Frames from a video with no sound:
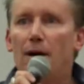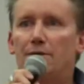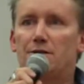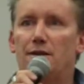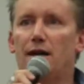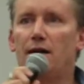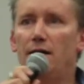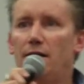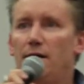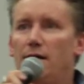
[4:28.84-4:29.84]
about this thing.
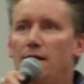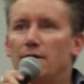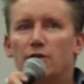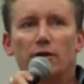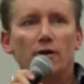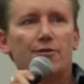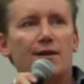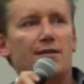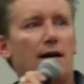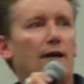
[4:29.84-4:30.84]
There's little
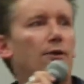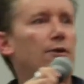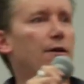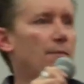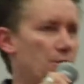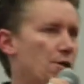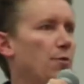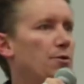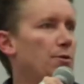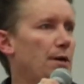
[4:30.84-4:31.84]
things that I learned that I'm going to share
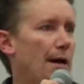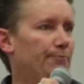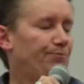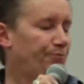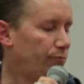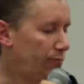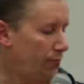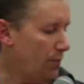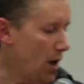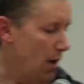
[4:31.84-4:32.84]
with you tonight.
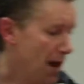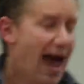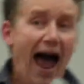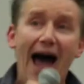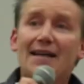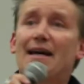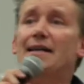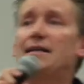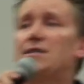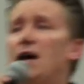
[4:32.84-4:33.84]
And at any